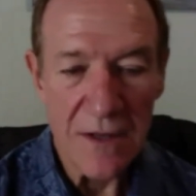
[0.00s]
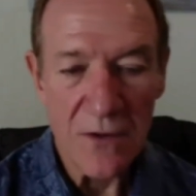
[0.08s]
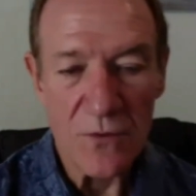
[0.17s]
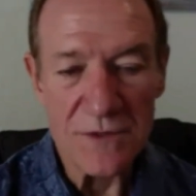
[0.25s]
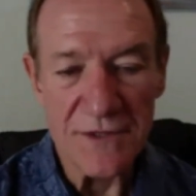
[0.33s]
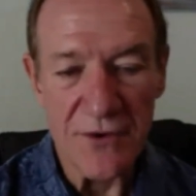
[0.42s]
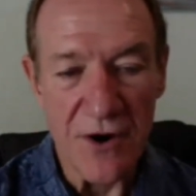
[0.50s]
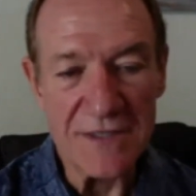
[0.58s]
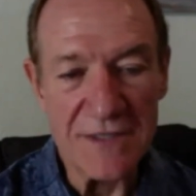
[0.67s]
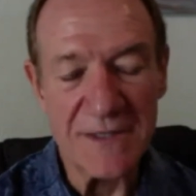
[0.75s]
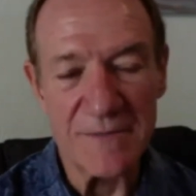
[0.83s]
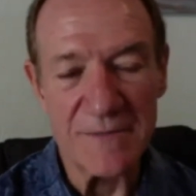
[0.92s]
was there are
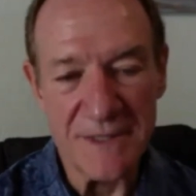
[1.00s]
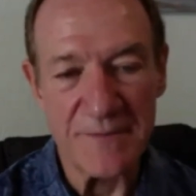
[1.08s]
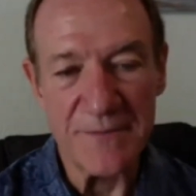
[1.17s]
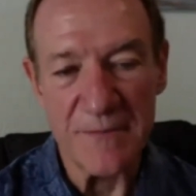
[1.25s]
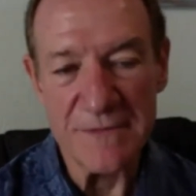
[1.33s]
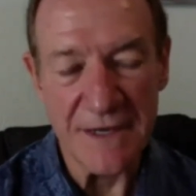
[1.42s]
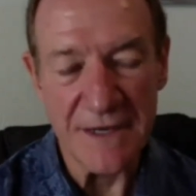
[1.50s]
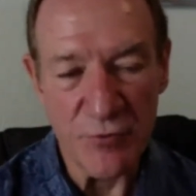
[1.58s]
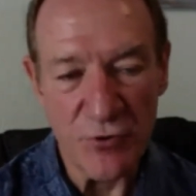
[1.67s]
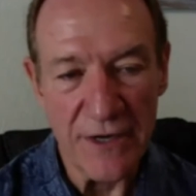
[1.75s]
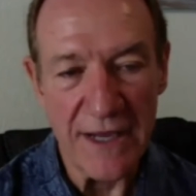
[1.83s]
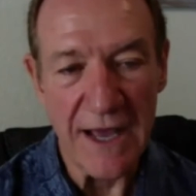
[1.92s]
some symptoms that are
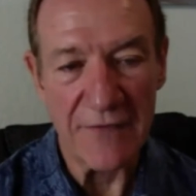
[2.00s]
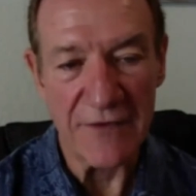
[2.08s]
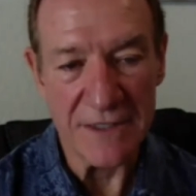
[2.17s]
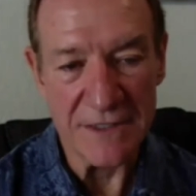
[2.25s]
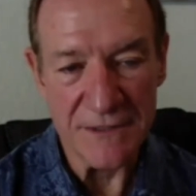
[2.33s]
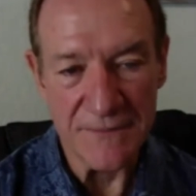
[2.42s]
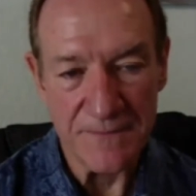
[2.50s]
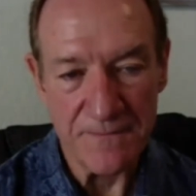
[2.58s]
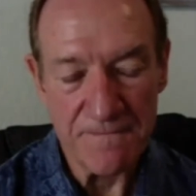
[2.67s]
pretty obvious.